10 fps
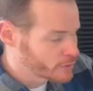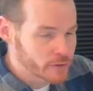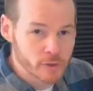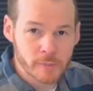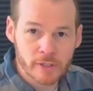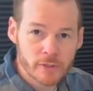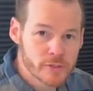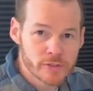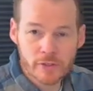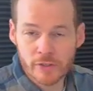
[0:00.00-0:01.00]
a little bit
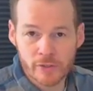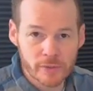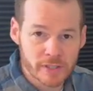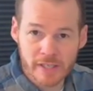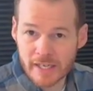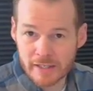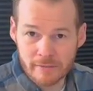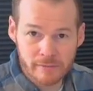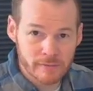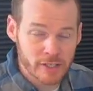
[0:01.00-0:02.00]
looser, you can kind of
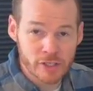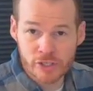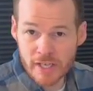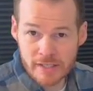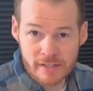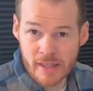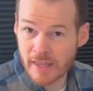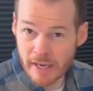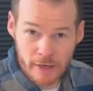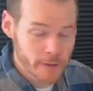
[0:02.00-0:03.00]
adjust
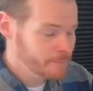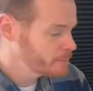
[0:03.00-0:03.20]
there.